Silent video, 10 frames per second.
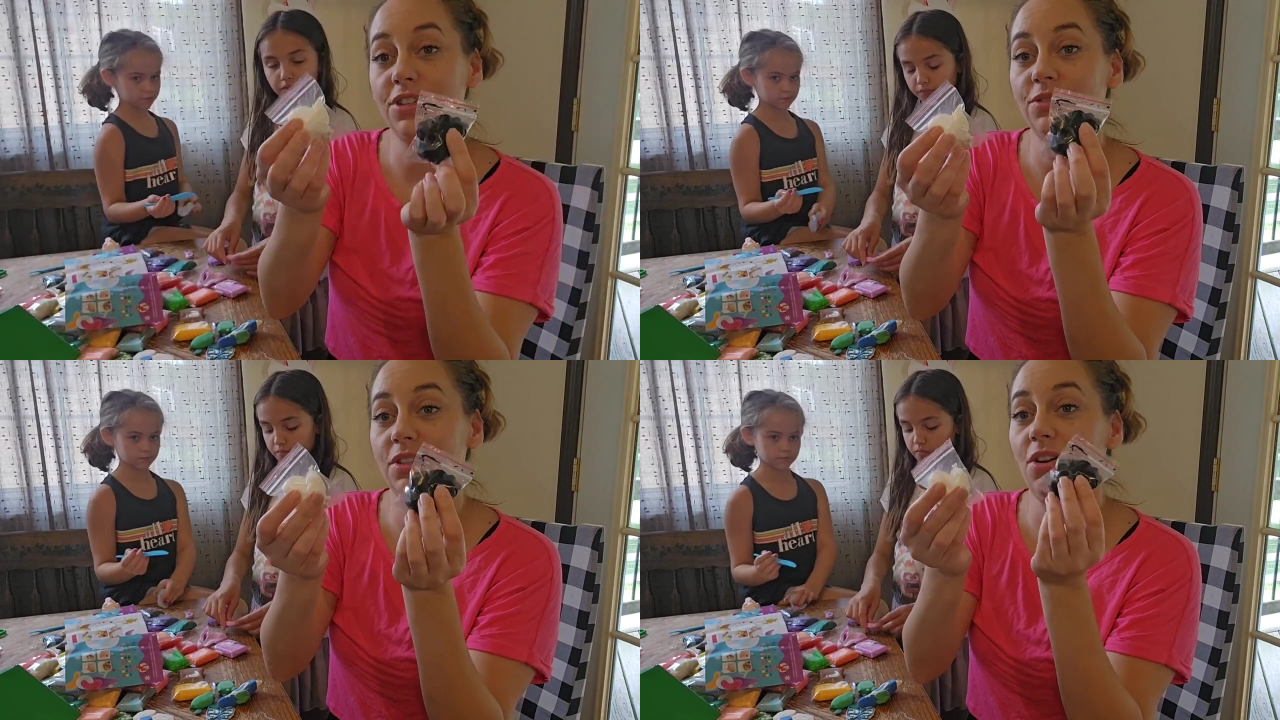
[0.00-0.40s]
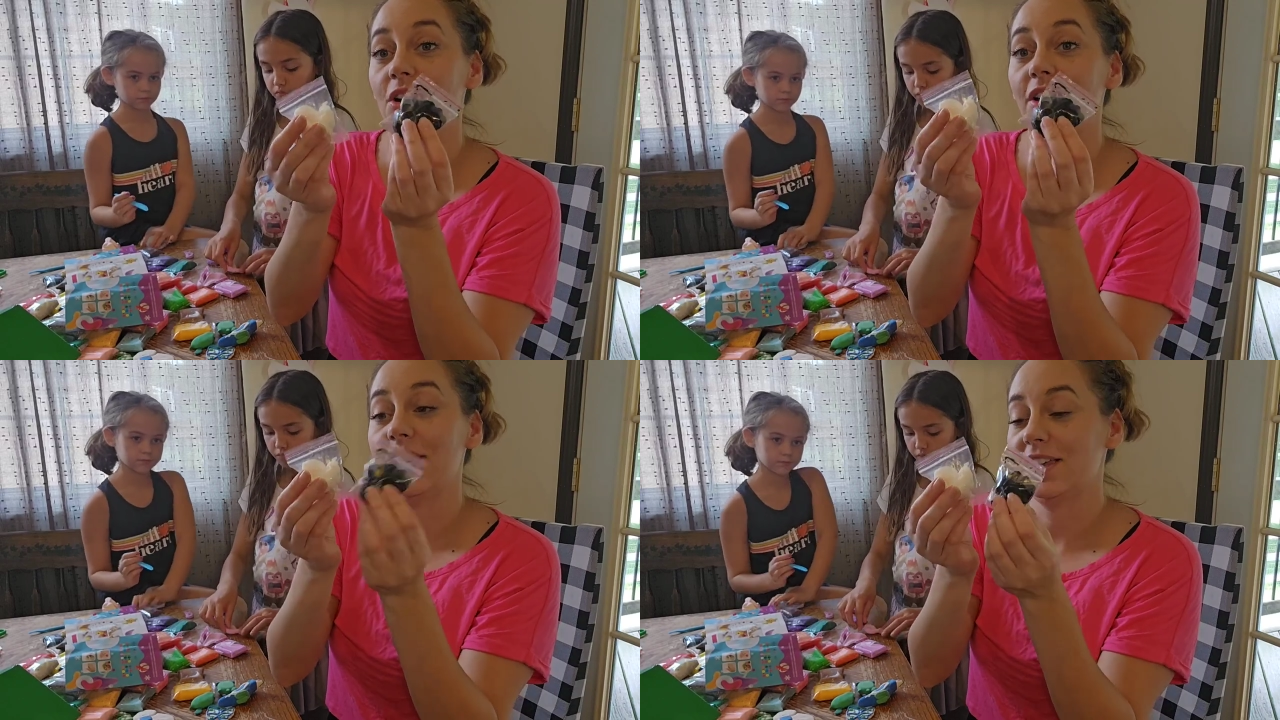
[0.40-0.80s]
Speaker 1: to use it
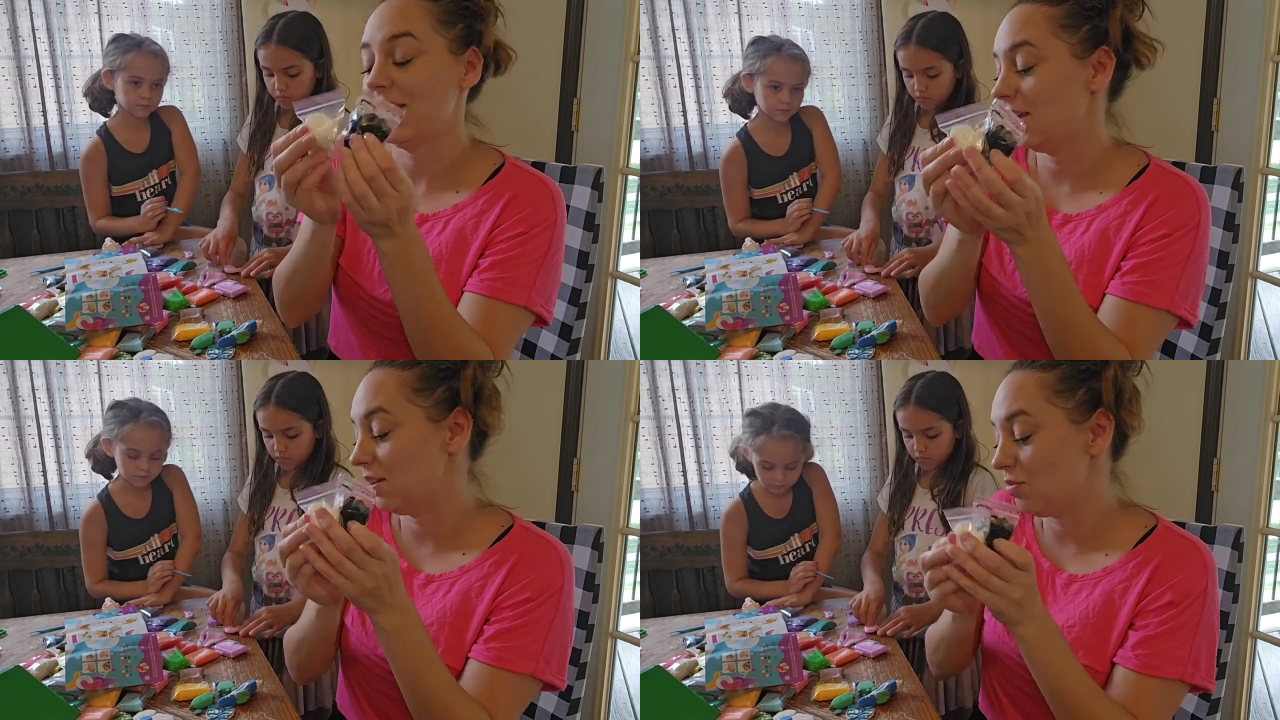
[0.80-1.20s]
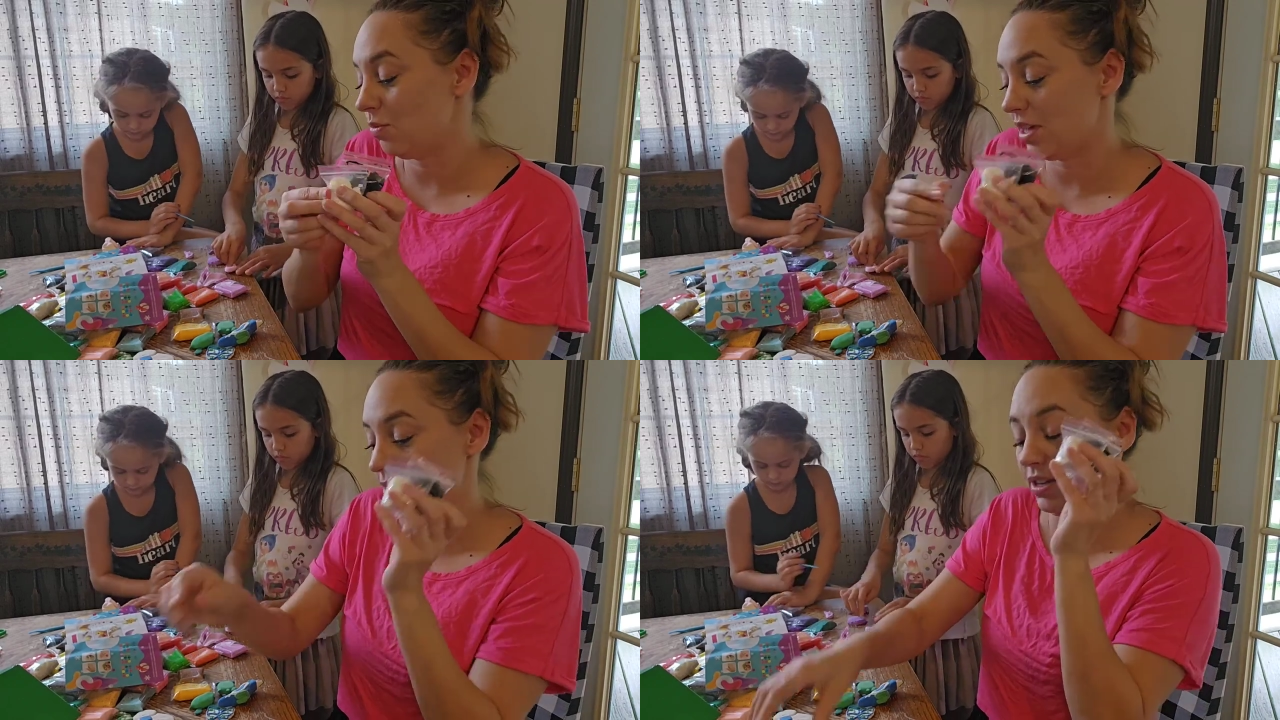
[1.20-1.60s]
all. It came
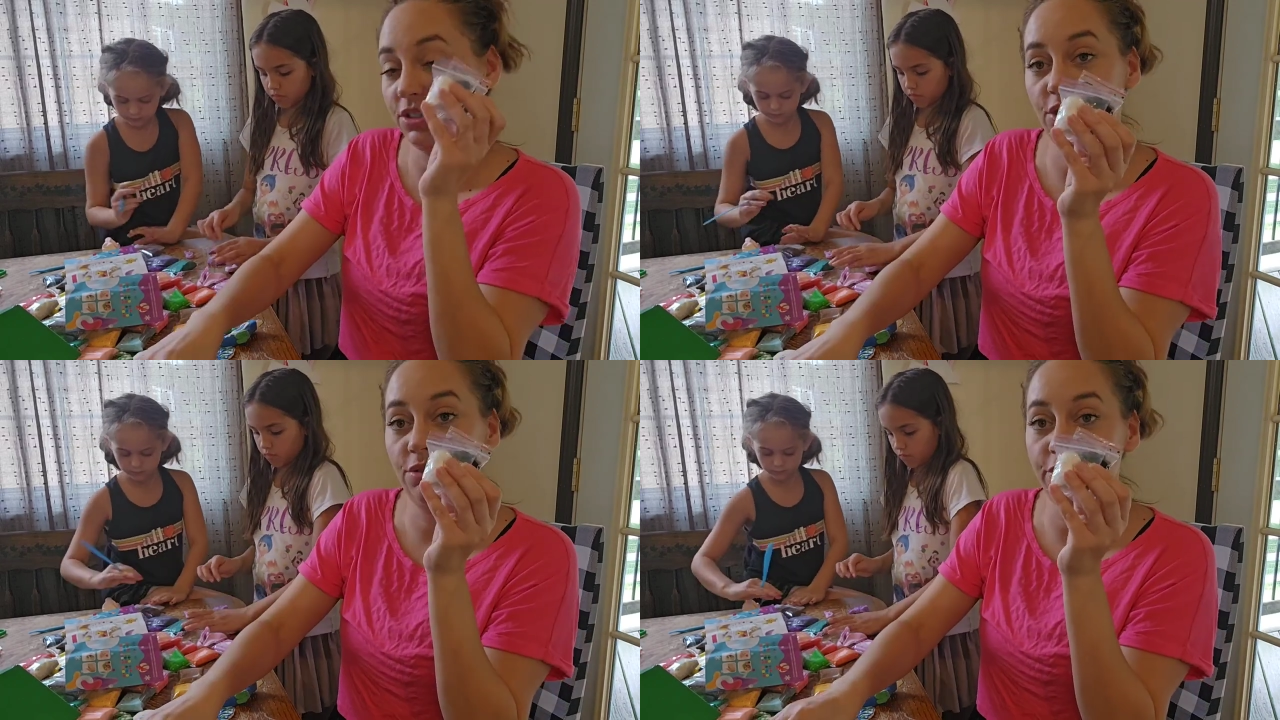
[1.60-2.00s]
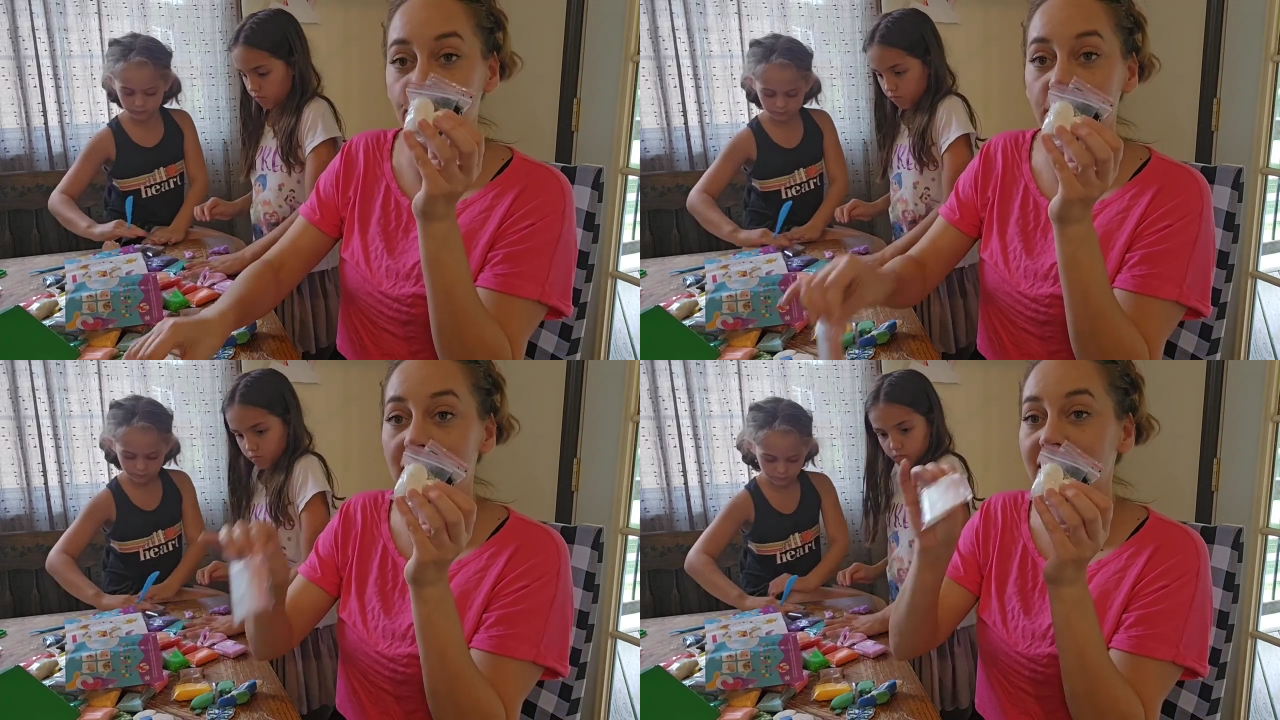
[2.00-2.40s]
with these cute
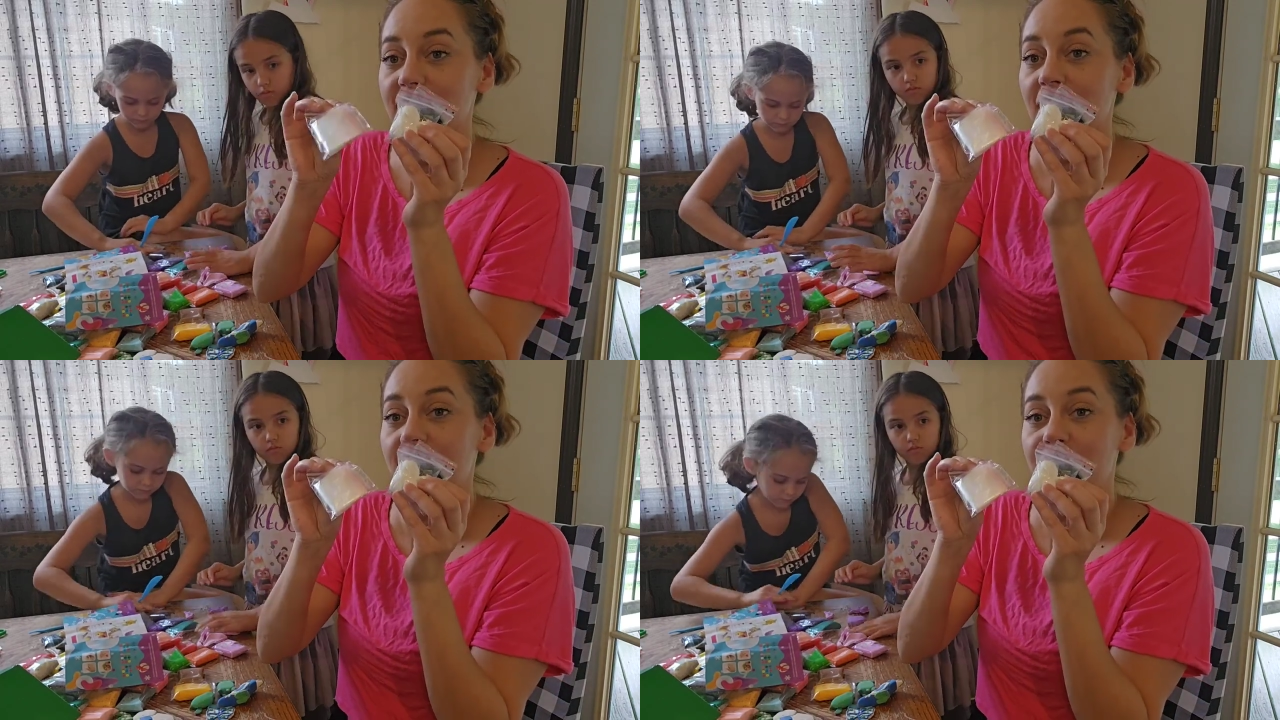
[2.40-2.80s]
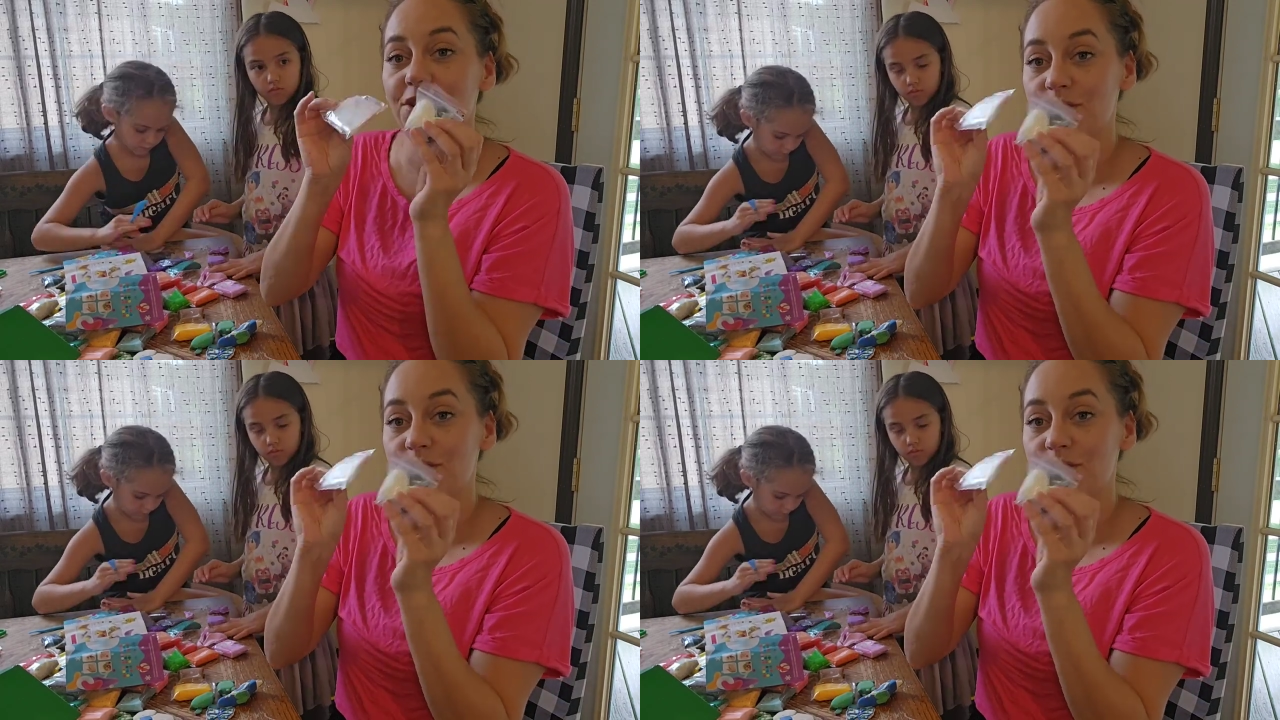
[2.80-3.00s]
little bags that